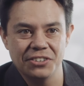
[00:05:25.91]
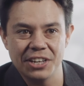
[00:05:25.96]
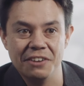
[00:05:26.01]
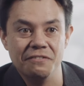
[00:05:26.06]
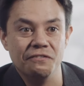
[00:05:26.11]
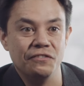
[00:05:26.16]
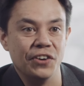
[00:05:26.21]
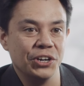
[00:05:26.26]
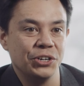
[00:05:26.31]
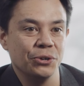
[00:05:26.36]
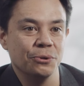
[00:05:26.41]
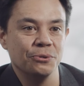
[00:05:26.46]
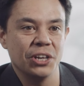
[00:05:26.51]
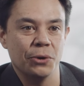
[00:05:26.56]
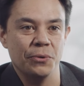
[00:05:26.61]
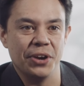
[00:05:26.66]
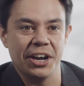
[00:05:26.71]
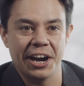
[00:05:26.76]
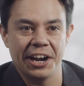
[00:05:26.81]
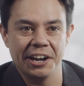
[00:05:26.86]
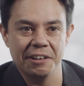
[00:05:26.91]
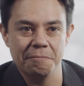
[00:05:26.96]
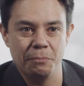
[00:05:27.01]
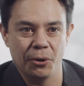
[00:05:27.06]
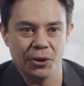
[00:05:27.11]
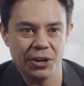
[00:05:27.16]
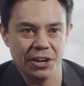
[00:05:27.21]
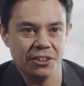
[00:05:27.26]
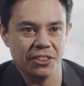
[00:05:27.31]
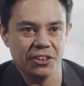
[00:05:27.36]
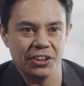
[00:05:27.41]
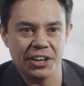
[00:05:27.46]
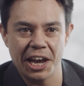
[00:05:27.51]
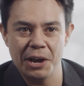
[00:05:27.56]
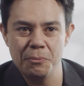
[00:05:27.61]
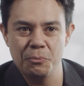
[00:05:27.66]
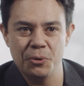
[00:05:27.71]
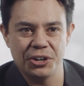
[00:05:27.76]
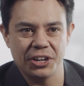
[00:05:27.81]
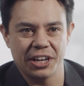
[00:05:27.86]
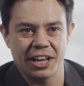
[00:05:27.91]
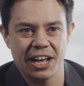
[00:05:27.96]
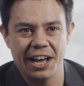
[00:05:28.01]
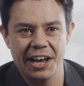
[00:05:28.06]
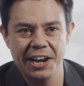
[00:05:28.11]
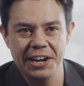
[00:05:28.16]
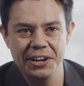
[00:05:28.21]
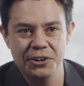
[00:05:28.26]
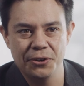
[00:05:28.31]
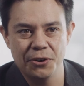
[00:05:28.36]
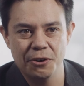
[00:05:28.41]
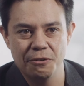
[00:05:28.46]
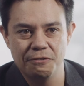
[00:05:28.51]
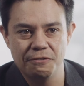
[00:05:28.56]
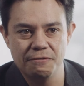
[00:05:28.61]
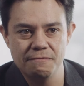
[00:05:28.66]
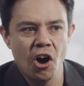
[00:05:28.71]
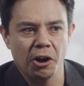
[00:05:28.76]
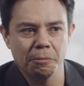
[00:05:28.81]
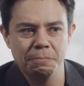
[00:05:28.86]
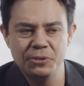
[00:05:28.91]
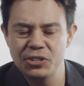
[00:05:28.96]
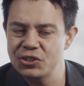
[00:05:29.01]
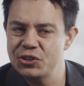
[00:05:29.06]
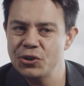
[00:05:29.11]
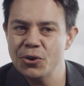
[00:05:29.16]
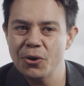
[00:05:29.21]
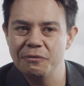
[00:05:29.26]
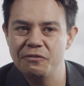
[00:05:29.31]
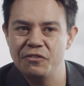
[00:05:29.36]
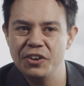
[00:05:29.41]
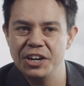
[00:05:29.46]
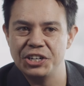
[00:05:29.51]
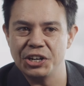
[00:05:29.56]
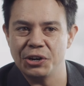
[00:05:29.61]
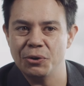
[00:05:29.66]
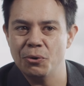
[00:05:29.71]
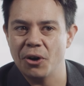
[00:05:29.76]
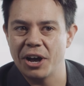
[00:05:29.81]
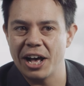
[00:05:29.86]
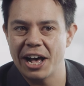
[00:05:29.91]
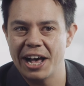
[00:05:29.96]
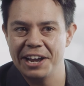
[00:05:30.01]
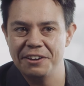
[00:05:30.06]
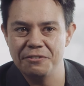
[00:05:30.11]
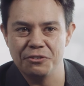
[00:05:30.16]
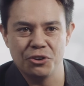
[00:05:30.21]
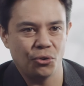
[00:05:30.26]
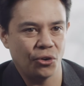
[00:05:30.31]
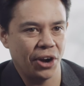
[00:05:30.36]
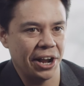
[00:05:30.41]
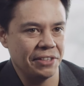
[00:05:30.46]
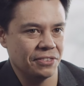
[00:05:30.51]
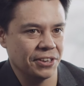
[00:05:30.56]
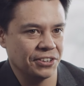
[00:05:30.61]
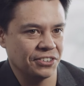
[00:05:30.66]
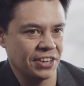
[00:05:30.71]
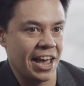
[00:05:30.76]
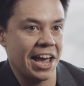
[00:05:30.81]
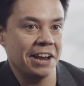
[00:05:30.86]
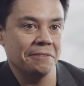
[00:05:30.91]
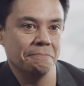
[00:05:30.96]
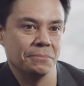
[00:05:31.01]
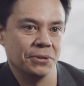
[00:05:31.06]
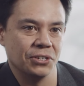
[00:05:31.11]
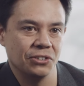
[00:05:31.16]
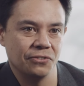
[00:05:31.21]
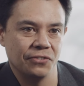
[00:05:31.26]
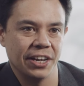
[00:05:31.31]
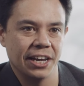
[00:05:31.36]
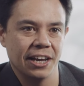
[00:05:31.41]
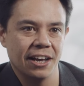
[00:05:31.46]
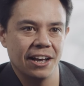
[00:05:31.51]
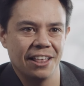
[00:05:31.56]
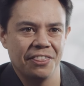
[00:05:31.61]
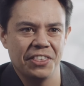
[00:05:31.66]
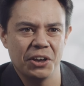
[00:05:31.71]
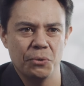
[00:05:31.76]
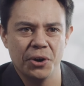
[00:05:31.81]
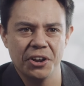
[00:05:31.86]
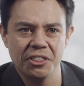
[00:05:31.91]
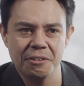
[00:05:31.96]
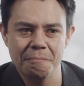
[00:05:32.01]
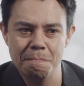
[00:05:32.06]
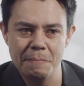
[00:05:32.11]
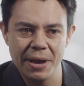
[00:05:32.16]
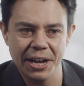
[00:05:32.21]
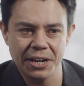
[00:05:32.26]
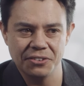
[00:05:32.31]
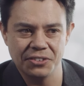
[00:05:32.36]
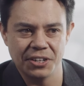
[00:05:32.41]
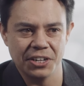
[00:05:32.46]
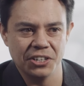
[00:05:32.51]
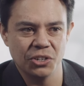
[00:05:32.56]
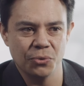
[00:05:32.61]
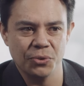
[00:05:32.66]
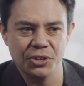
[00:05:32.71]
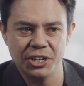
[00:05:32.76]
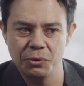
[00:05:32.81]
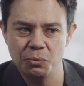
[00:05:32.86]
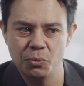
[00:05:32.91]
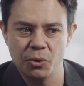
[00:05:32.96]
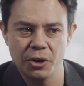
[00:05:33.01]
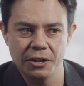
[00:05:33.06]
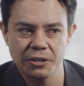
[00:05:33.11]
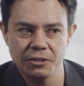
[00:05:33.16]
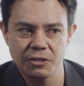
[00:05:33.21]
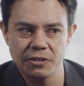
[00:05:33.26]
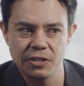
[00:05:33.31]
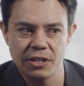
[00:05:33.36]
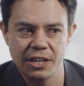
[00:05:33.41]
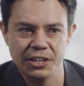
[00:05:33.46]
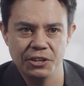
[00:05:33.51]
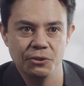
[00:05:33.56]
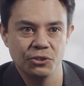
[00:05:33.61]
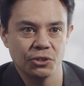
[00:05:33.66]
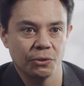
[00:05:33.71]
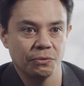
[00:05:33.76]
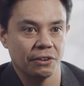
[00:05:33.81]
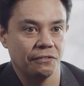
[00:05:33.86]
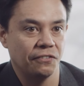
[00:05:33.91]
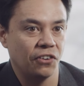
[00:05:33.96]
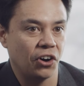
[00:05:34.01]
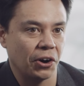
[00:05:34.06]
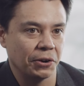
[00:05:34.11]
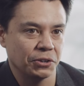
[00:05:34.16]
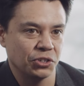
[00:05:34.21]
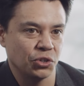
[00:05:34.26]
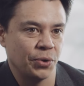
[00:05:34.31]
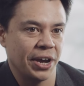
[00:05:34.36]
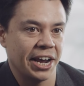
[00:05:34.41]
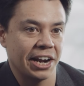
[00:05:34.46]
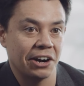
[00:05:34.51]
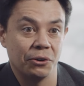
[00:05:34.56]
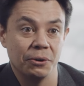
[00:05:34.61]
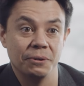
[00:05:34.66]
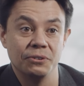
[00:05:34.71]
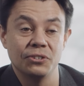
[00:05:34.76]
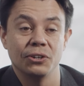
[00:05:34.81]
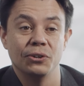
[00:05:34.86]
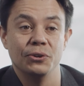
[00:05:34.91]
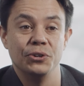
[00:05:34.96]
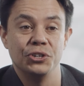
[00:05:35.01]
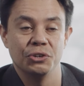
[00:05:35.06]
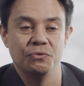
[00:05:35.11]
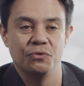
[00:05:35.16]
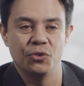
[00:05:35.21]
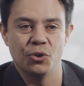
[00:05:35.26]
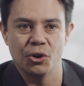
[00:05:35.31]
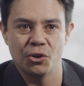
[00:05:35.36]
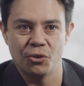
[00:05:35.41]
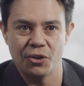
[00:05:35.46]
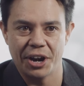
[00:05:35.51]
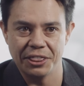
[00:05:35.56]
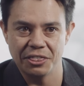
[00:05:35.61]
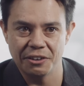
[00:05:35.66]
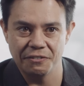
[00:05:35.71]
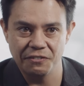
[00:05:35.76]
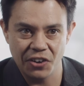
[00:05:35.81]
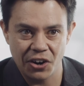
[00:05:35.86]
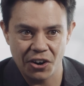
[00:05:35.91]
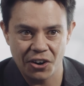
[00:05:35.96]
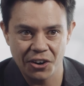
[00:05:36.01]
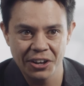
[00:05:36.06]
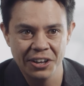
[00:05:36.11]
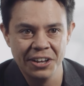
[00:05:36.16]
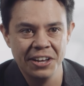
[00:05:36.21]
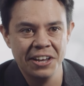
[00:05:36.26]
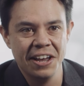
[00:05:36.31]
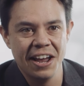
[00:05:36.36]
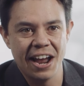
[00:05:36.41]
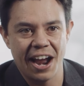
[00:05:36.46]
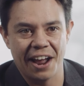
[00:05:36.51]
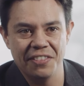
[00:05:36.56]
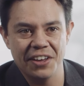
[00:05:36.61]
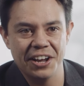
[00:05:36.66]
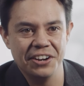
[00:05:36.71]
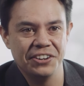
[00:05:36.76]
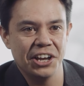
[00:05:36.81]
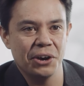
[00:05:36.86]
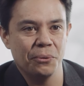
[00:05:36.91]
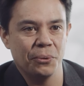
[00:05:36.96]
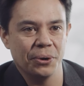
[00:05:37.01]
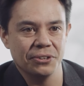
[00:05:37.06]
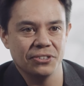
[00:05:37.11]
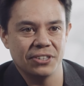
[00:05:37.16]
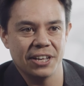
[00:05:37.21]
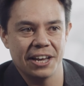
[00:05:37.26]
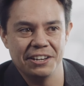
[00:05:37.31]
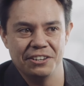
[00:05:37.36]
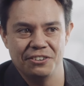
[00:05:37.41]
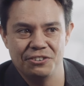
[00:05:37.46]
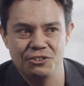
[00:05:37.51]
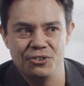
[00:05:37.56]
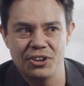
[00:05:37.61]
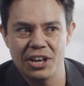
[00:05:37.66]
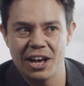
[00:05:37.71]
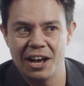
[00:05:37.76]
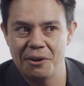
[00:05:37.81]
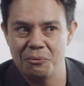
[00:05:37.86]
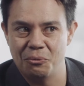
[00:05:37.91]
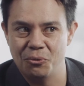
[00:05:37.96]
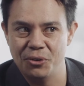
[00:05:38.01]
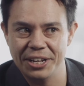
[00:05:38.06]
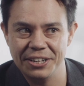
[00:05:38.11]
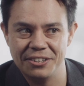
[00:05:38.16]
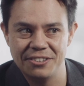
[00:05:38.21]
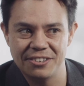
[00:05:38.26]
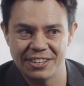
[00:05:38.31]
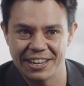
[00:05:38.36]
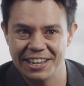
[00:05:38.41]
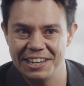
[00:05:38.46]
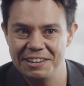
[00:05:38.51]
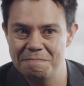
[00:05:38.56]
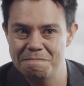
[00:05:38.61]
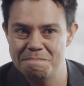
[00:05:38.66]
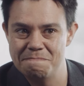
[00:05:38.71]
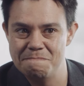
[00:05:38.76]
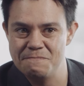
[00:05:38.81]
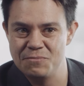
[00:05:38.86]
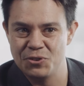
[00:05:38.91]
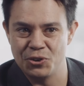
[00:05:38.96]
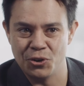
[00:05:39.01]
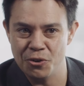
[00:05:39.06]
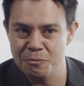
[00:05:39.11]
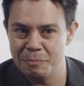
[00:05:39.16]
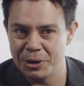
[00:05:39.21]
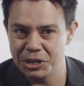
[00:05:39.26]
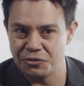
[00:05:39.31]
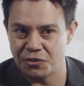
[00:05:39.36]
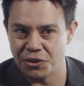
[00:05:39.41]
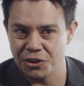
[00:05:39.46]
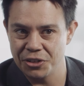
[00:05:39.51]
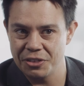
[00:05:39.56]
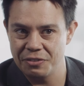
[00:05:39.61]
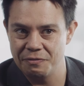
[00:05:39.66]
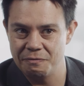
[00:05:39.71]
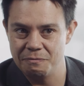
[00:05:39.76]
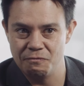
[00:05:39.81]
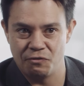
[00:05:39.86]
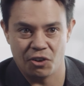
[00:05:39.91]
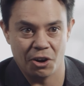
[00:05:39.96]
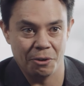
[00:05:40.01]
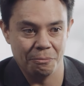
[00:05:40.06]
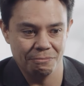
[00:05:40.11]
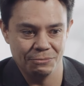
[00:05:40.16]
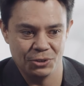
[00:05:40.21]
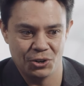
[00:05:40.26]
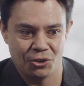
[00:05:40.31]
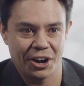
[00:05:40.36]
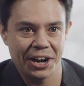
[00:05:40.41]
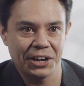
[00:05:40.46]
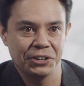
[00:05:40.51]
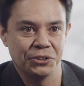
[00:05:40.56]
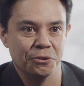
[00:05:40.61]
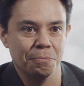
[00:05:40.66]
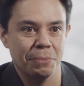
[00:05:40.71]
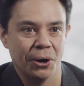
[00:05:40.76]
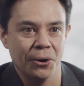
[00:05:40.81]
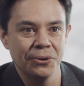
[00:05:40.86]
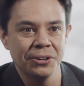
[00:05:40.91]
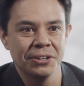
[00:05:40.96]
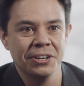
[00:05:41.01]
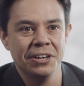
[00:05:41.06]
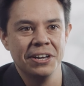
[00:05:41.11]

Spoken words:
and visuals that we kind of put into the game were to kind of obscure vision or kind of create this atmosphere. I think one of the biggest things that we did was the use of the fog. So we had our own solution for creating the fog. And the idea was that you can't really see too much further from your actual boat.